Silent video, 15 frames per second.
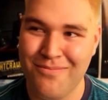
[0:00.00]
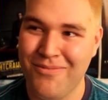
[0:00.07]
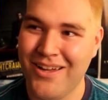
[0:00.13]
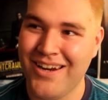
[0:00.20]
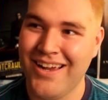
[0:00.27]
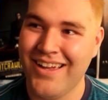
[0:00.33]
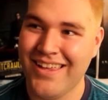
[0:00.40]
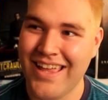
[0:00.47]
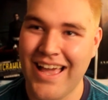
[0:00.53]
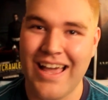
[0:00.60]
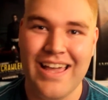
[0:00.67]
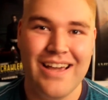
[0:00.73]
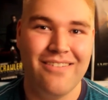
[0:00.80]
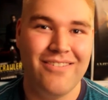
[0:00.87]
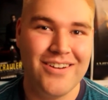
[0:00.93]
But yeah,
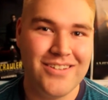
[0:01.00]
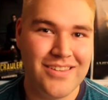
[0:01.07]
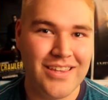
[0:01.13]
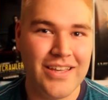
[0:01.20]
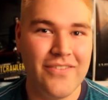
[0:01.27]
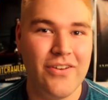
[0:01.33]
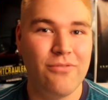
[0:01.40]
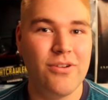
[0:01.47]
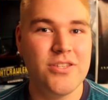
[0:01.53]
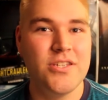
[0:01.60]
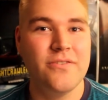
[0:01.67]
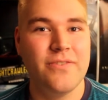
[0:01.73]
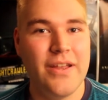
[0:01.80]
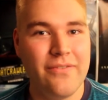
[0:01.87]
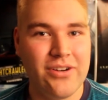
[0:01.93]
what do you think of it? What's
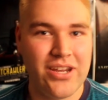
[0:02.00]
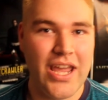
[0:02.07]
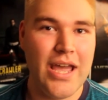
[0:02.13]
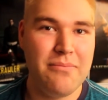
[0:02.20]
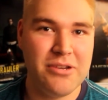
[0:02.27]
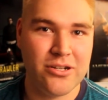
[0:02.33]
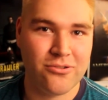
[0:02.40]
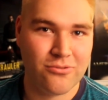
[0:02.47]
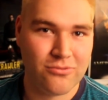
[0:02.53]
your favorite Cameron